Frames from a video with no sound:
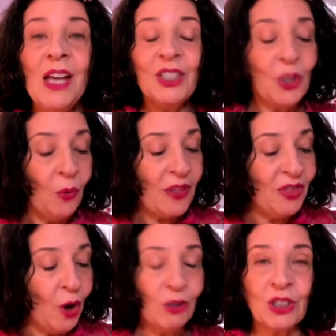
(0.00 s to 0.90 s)
So
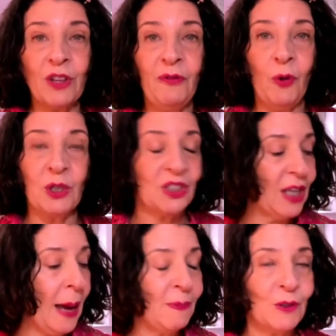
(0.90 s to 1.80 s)
those are the four
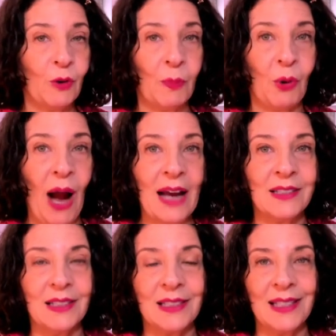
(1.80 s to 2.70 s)
steps for
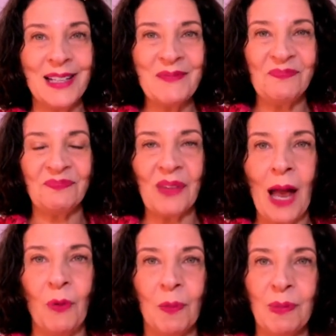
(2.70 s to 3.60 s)
practicing
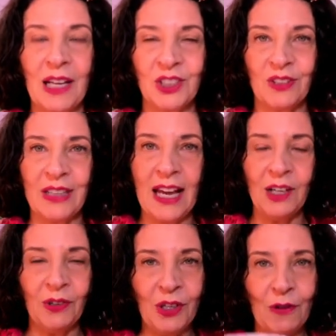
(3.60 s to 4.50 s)
our pleasure
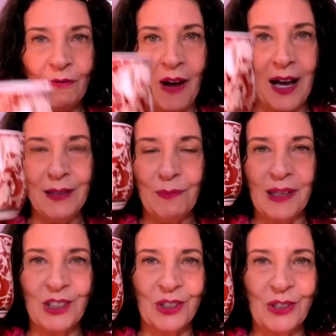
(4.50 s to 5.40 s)
layering. You find
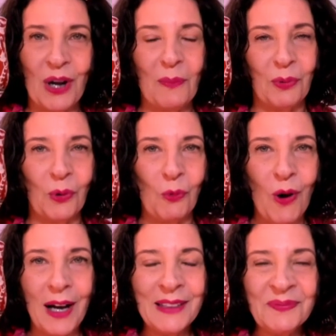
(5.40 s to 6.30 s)
pleasure number
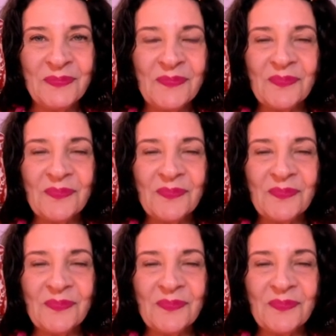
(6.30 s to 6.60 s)
one.